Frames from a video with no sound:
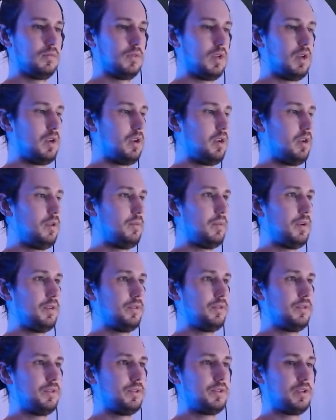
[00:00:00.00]
And might
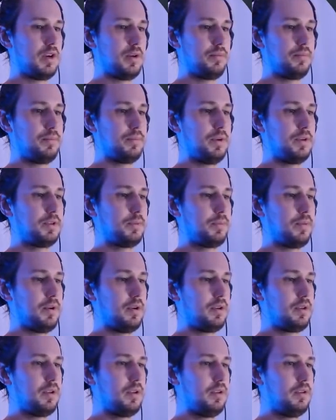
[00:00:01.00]
as well just drop
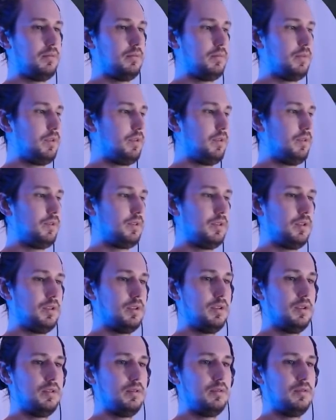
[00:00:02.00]
Pickpocket,
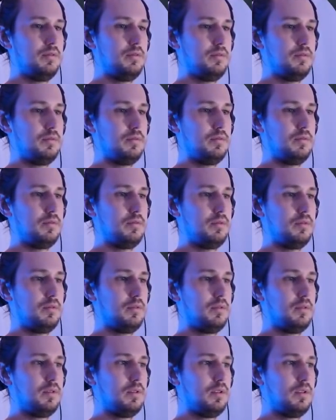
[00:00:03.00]
Minosian.
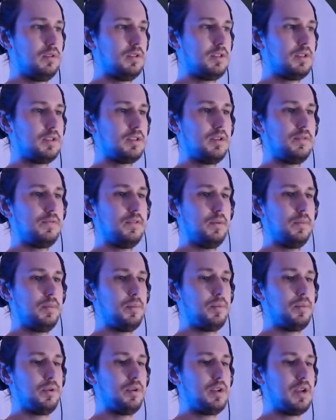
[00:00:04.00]
Is this going to fill up the
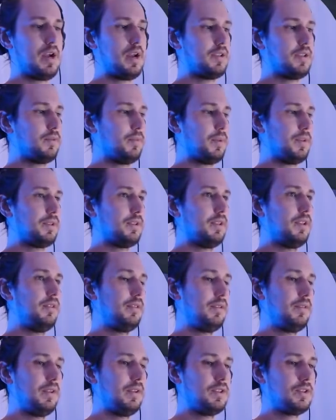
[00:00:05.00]
board? Yeah, so basically even
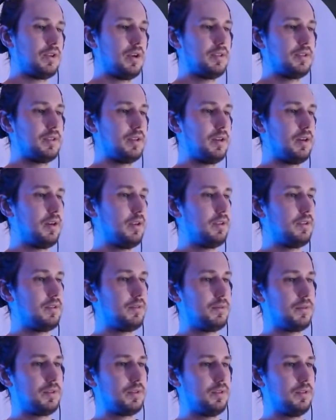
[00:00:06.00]
if he draws the Hunt,
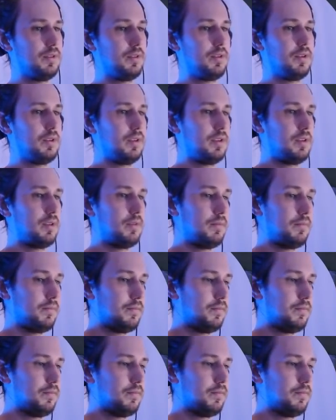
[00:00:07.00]
we're still good here.